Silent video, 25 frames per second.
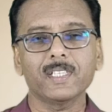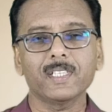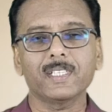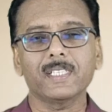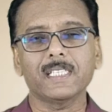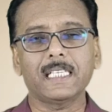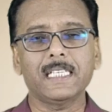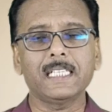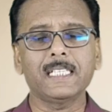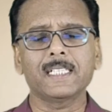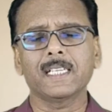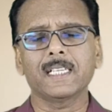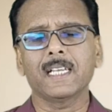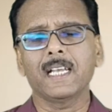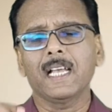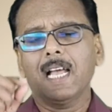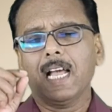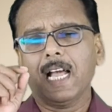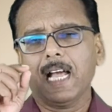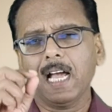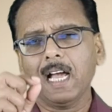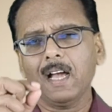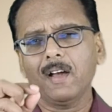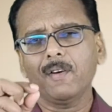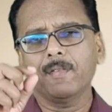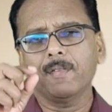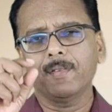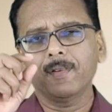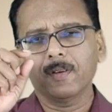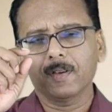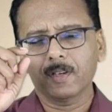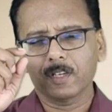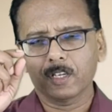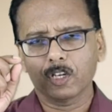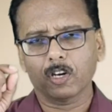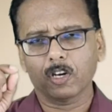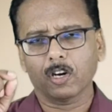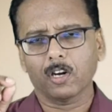says,
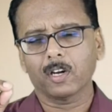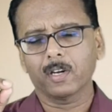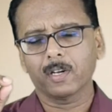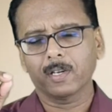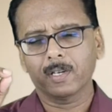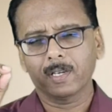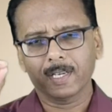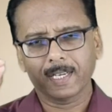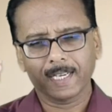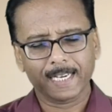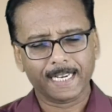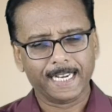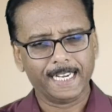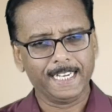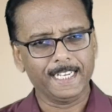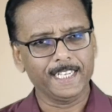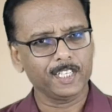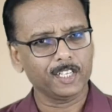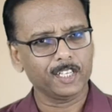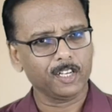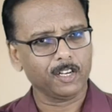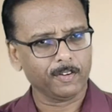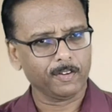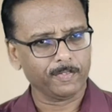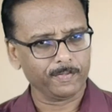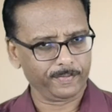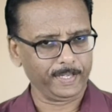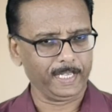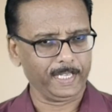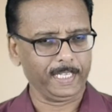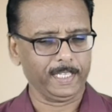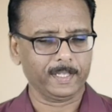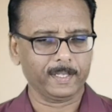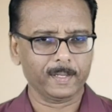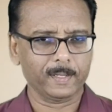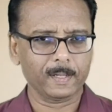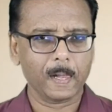"Have God kind of faith."